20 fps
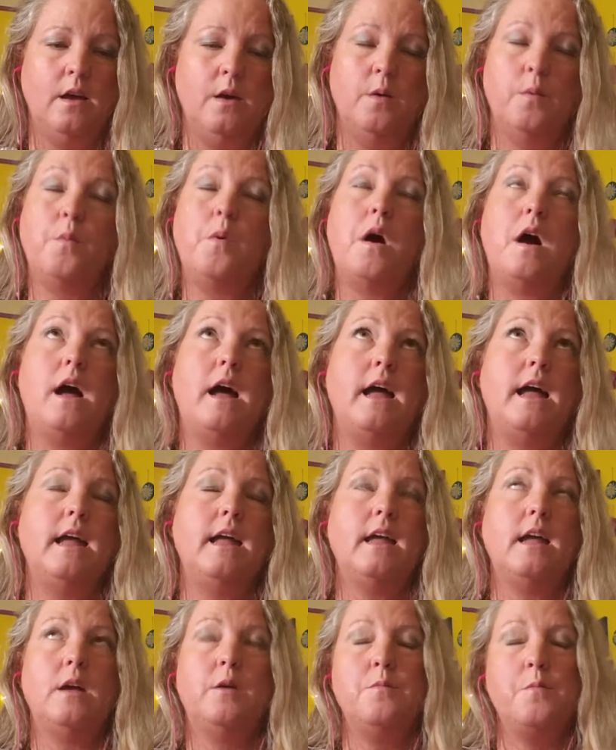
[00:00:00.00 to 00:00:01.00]

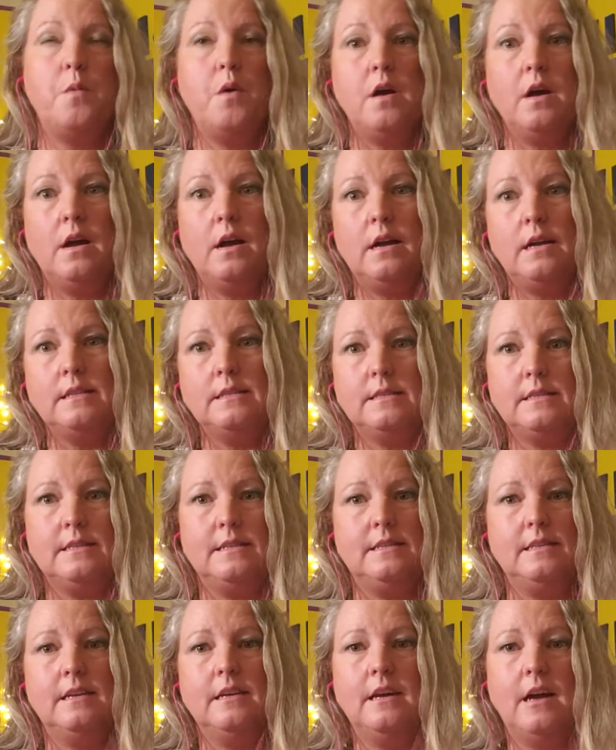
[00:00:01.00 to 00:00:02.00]
why and what,
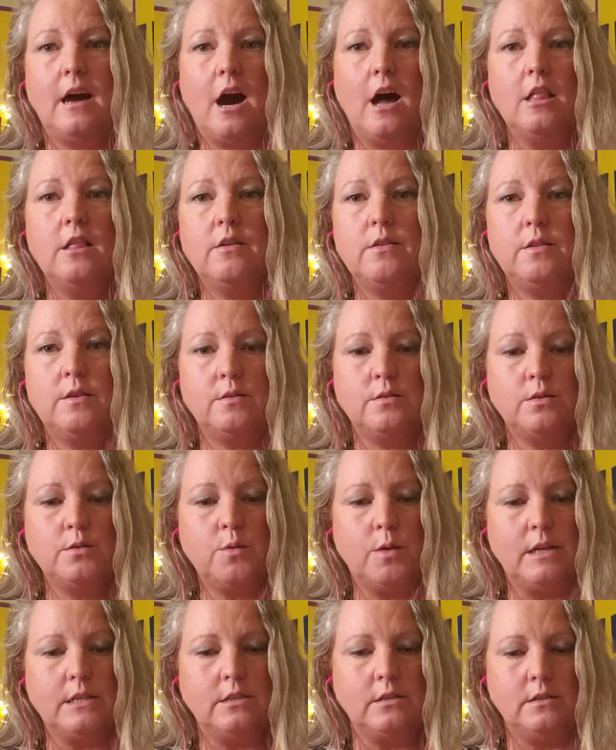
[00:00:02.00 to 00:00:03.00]
and all of those
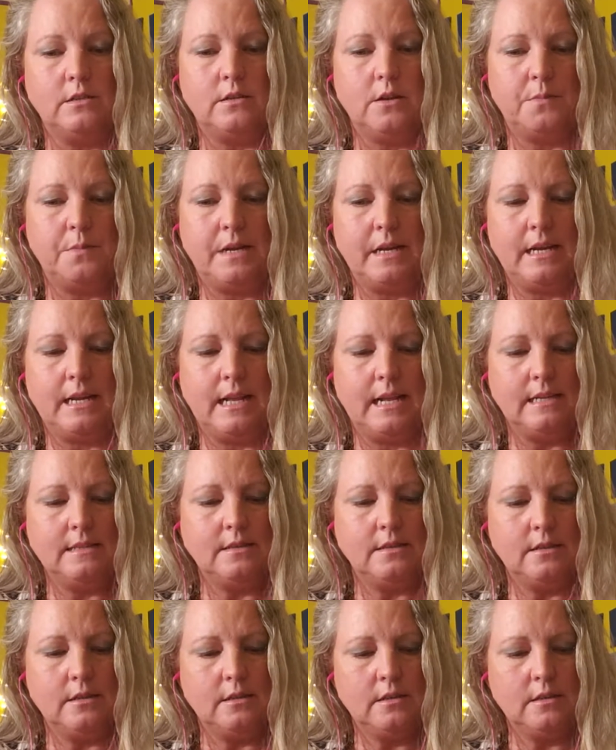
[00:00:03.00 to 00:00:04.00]
questions are being
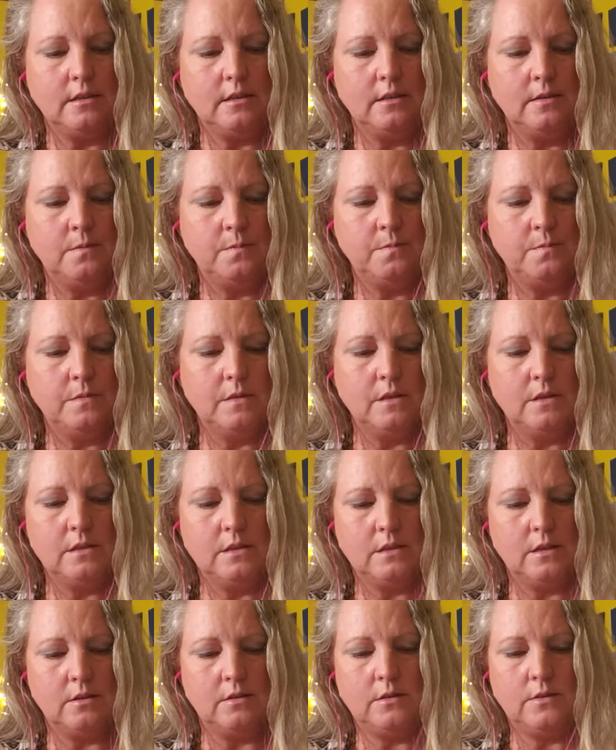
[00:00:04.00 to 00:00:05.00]
answered.
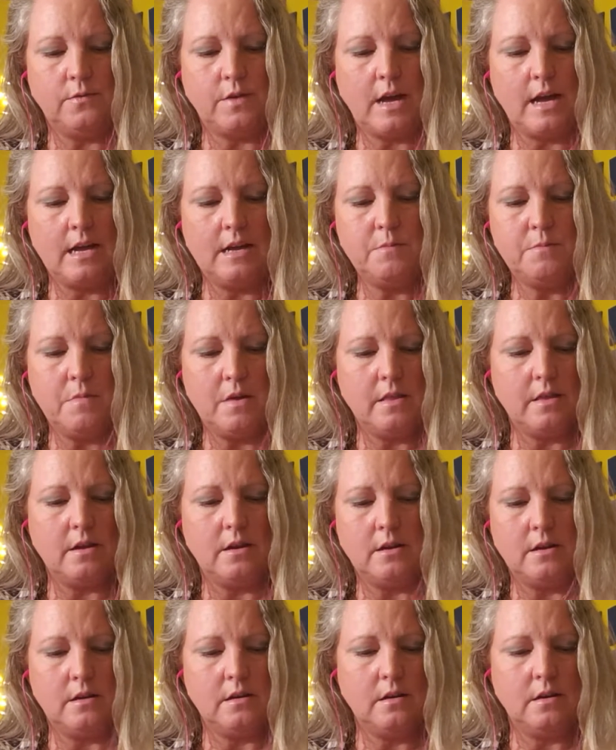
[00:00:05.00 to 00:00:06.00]
So Divine
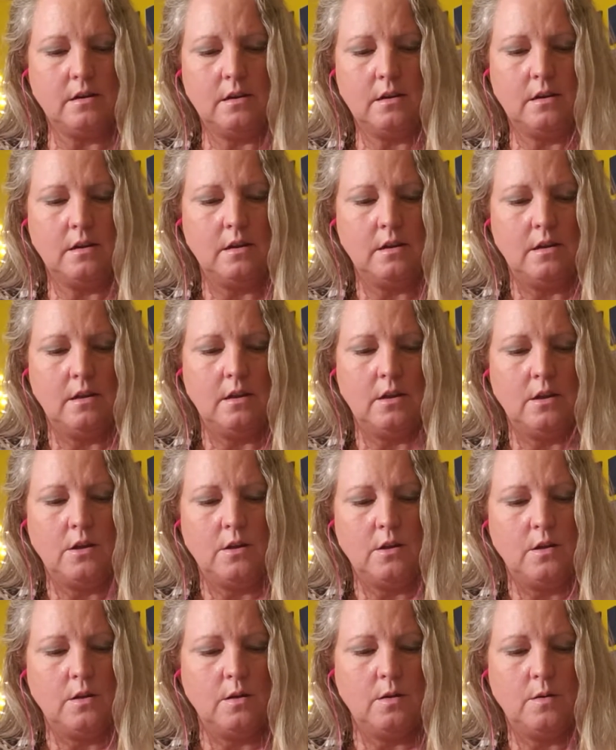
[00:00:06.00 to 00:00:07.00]
Mother,
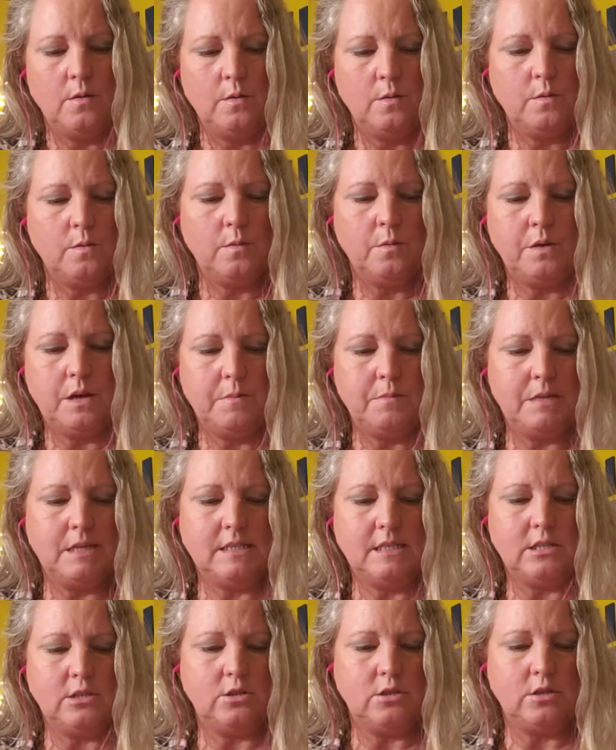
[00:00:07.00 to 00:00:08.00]
what
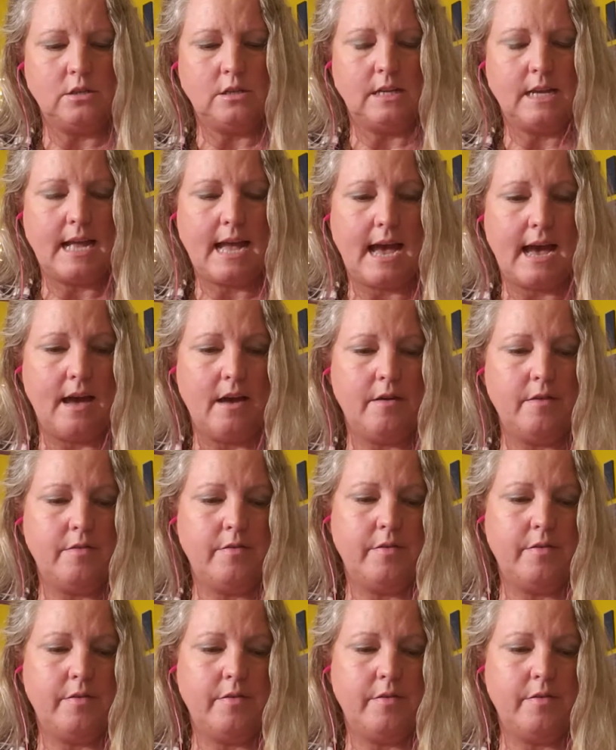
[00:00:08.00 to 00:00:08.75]
message do you have?